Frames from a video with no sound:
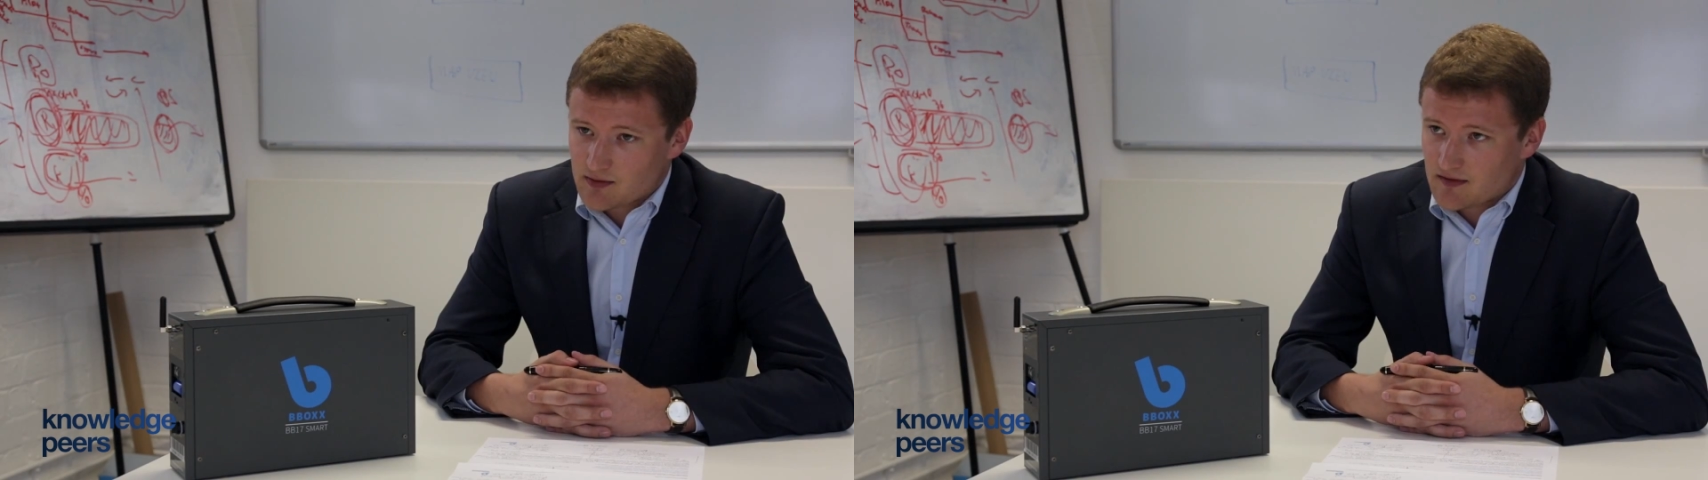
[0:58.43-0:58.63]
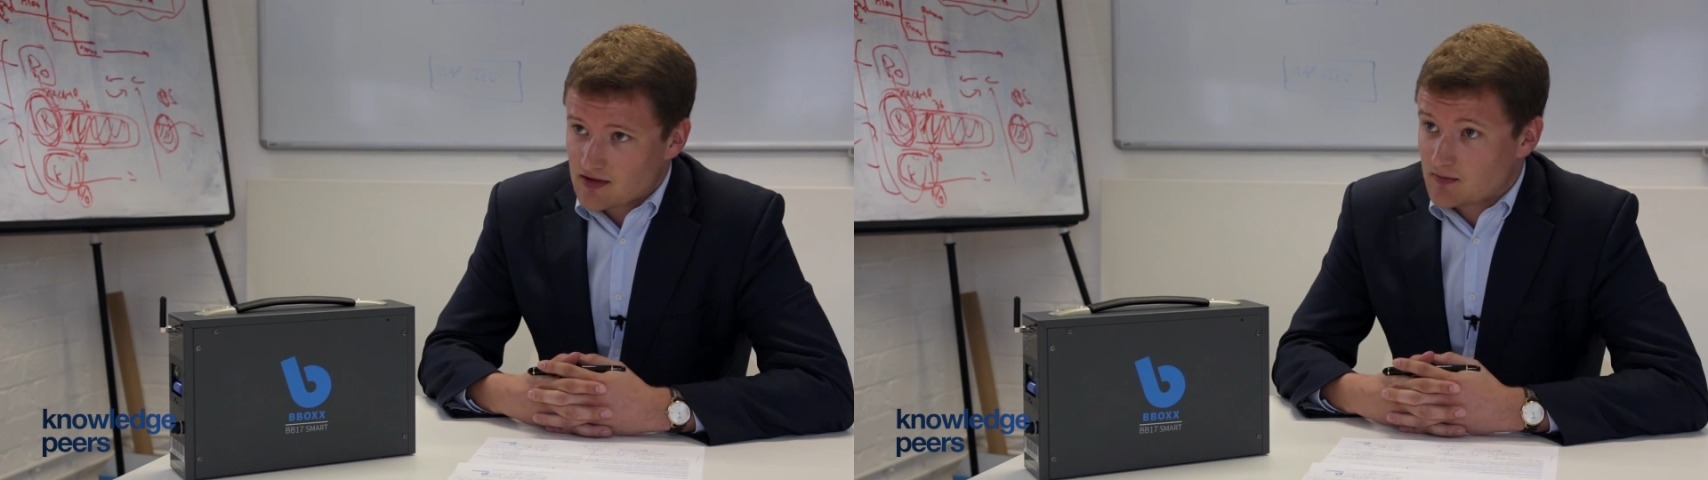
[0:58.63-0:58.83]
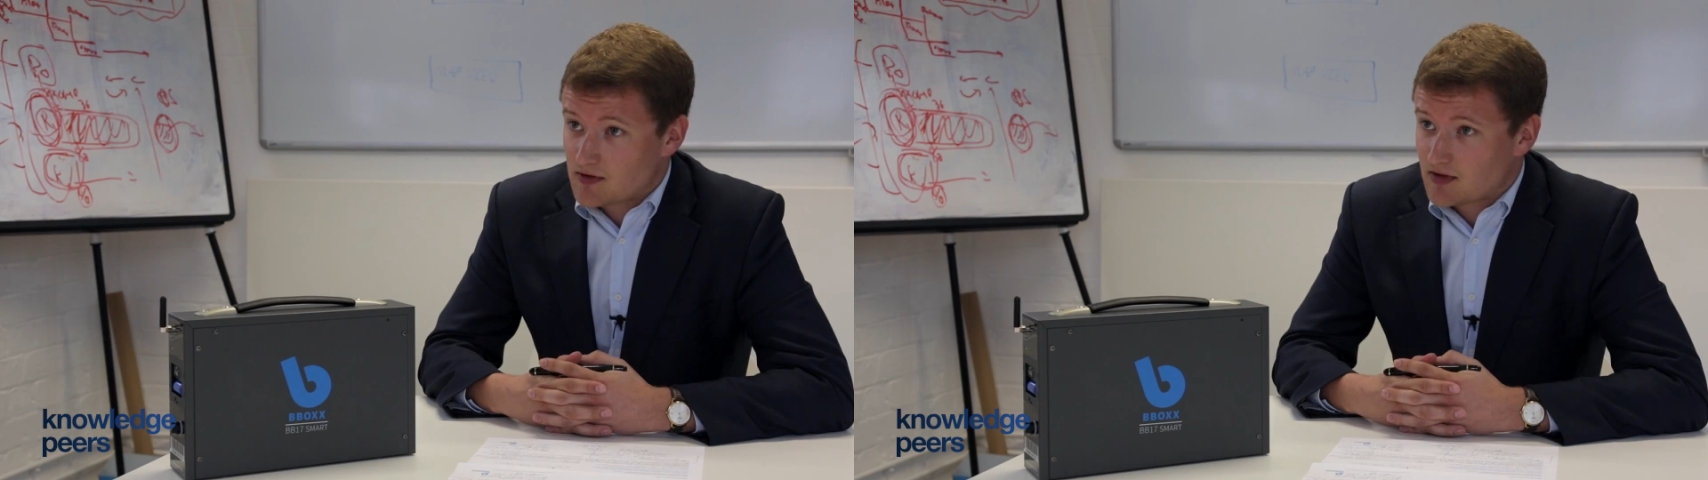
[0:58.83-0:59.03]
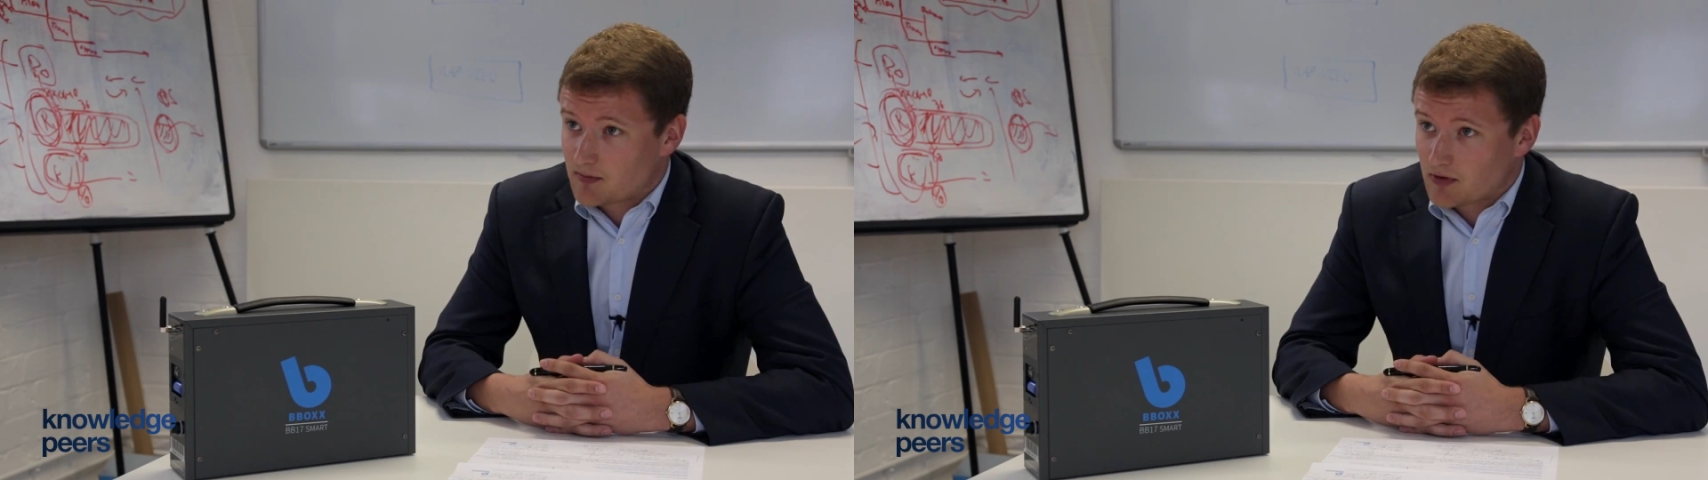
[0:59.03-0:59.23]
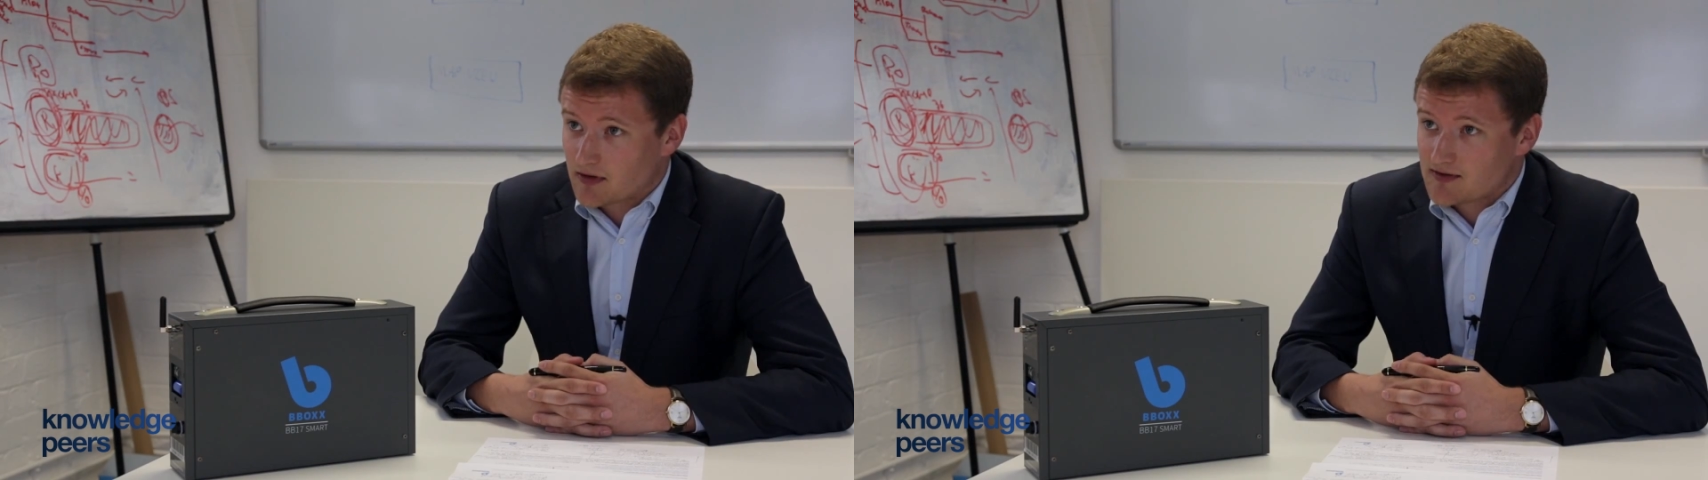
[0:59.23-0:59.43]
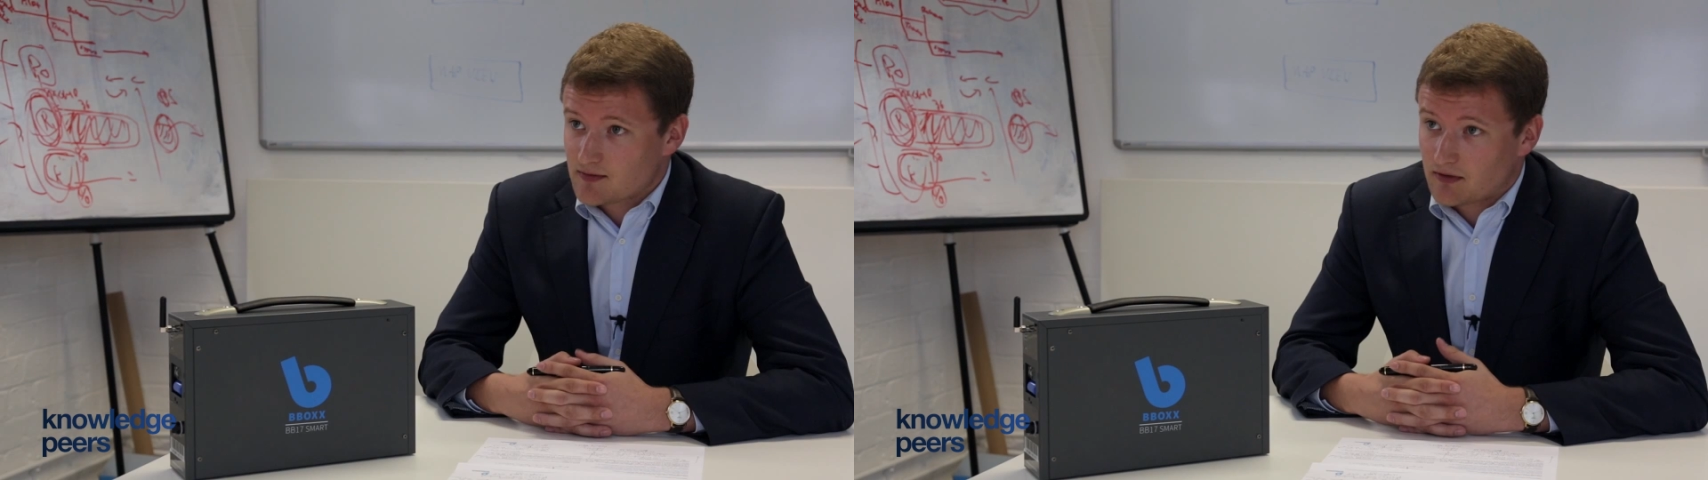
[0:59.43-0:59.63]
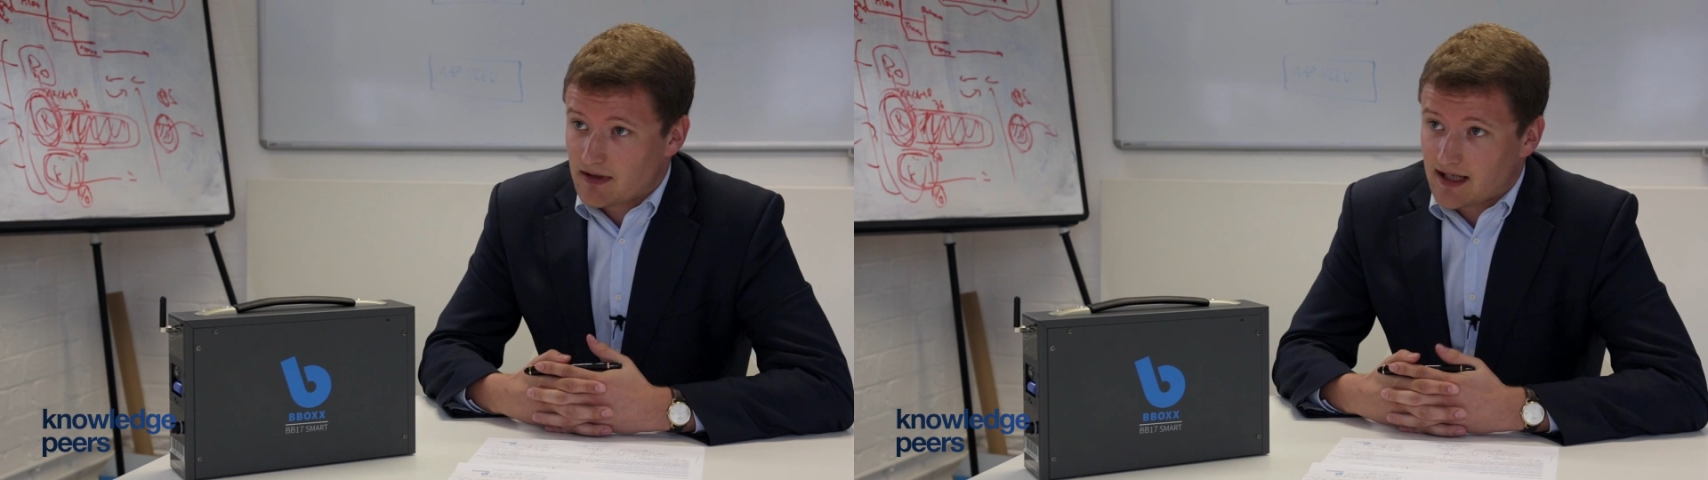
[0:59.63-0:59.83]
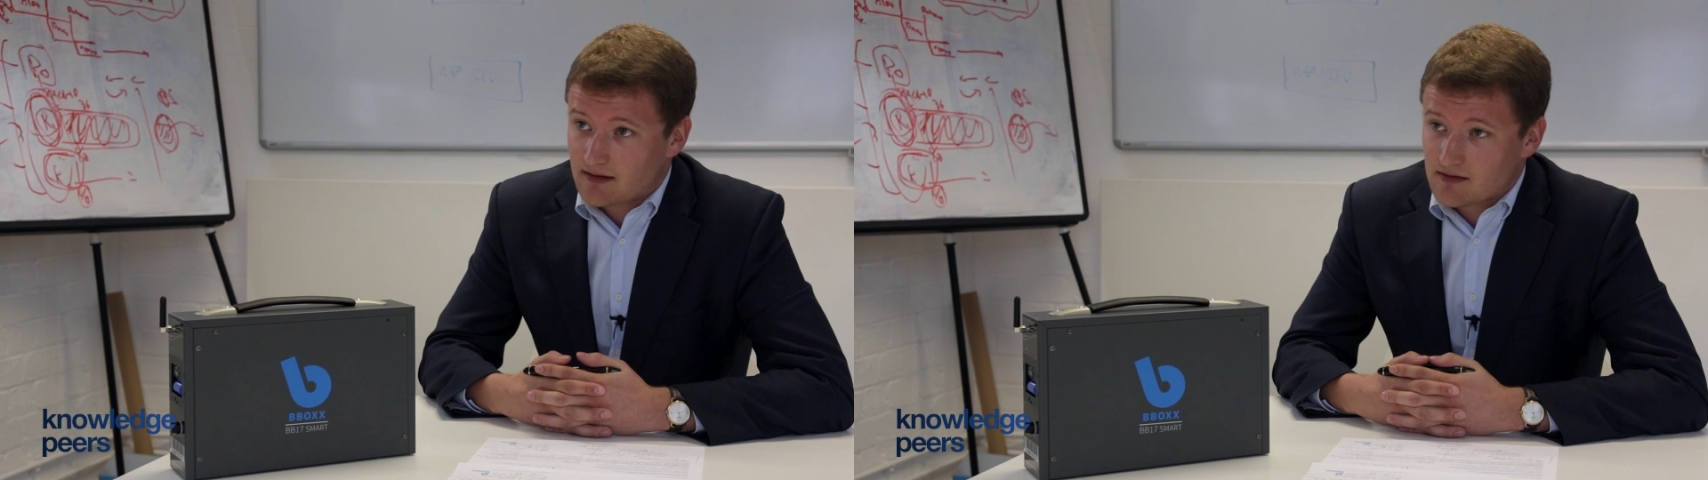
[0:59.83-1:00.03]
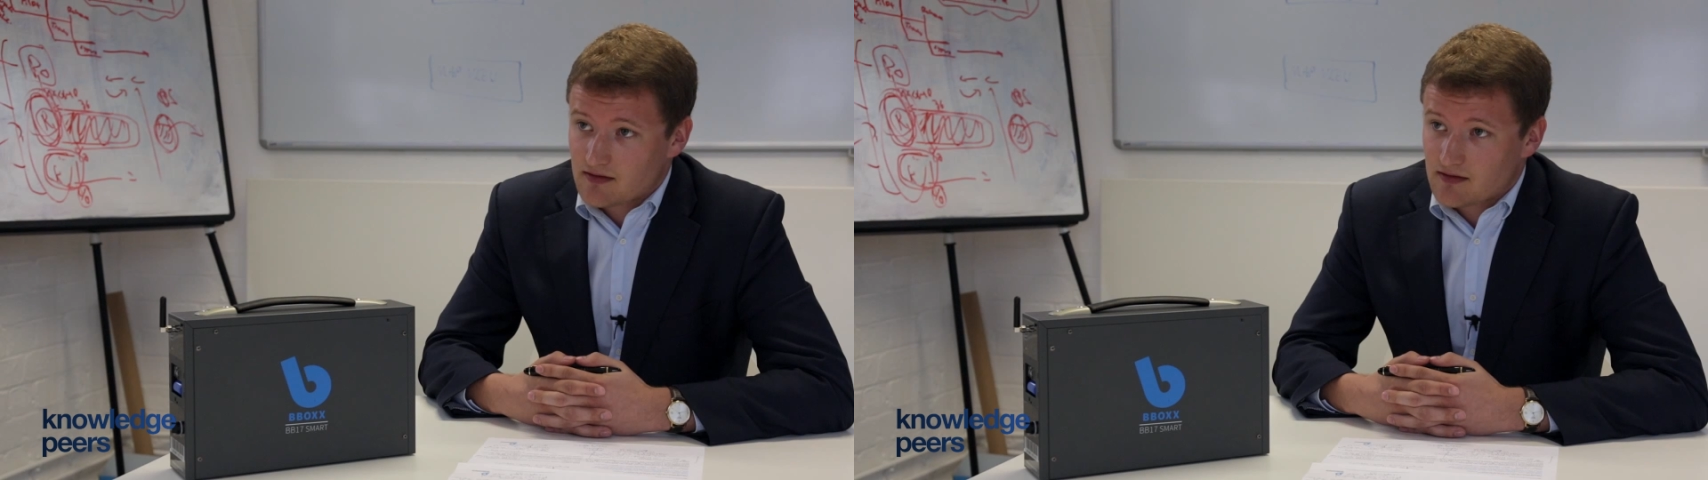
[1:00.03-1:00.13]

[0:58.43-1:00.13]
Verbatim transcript: we've distributed our products to around